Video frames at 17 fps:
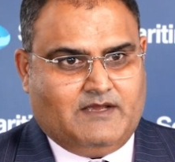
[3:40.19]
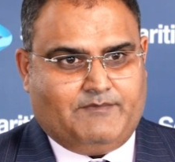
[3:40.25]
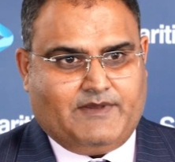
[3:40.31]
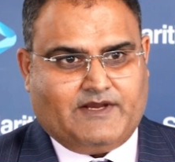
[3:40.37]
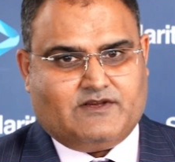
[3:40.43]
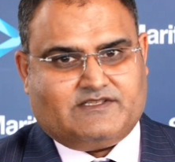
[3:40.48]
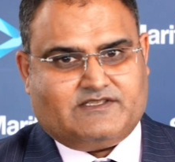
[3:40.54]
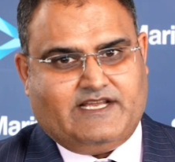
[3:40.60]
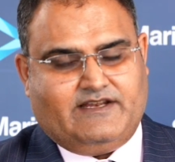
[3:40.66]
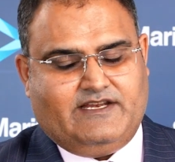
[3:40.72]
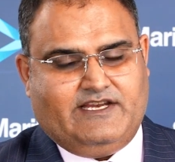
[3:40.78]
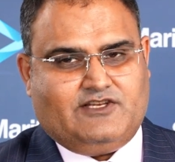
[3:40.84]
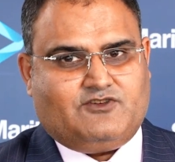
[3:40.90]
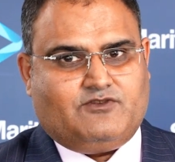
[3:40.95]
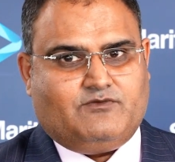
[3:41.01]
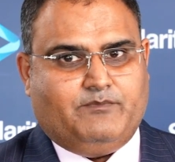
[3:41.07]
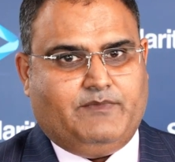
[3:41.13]
because they
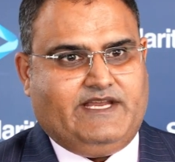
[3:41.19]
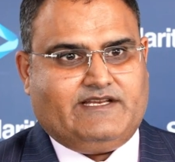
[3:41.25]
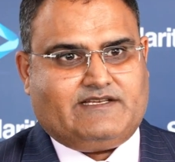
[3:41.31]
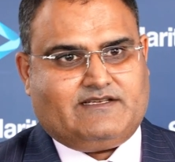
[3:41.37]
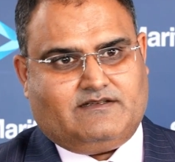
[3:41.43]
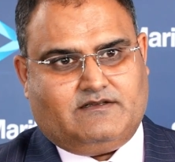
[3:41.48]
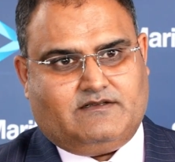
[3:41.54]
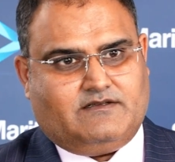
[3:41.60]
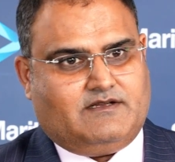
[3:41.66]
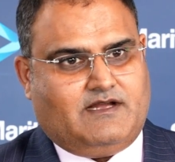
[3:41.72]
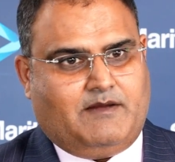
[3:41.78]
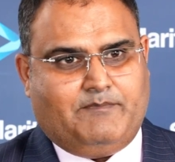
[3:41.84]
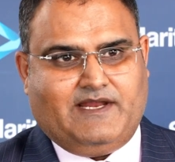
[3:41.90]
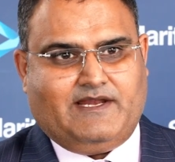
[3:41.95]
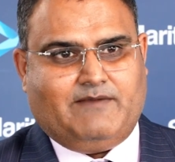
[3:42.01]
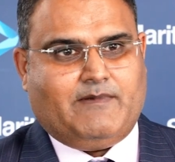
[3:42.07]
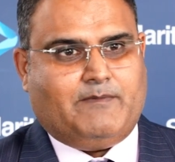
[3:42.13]
need to meet a
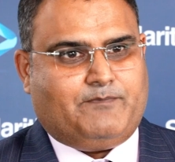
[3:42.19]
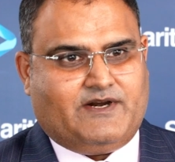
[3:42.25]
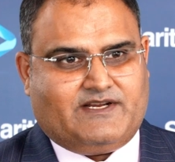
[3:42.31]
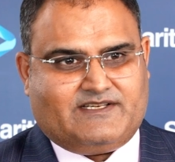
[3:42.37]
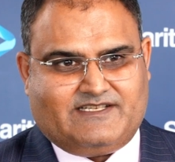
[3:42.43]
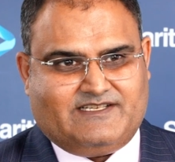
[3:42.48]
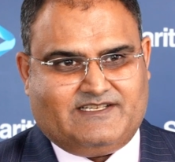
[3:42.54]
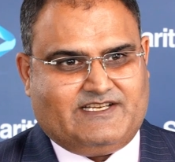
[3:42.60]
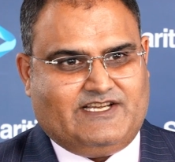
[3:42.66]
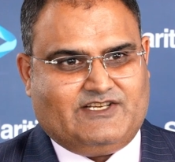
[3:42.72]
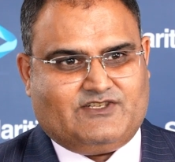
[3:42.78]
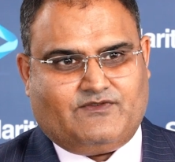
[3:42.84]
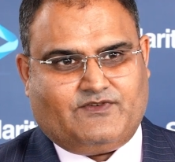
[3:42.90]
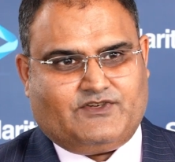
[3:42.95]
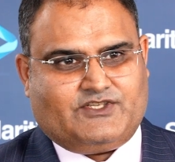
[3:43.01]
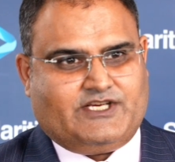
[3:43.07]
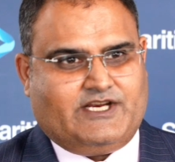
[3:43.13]
minimum percentage
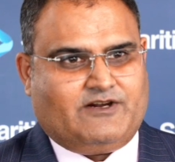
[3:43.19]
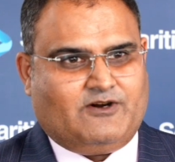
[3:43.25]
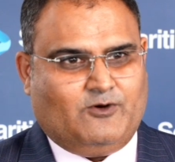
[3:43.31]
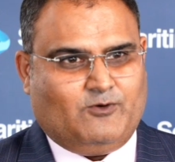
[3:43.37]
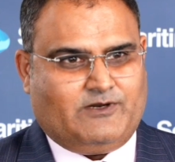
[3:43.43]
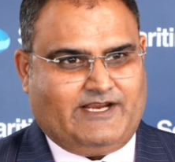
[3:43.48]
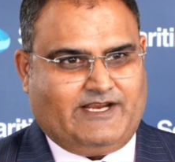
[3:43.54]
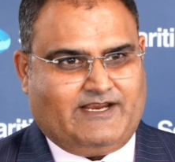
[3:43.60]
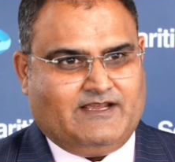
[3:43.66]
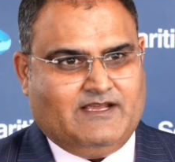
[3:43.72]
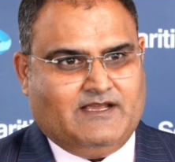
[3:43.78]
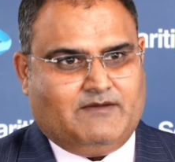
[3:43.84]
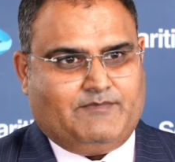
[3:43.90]
of a shareholding,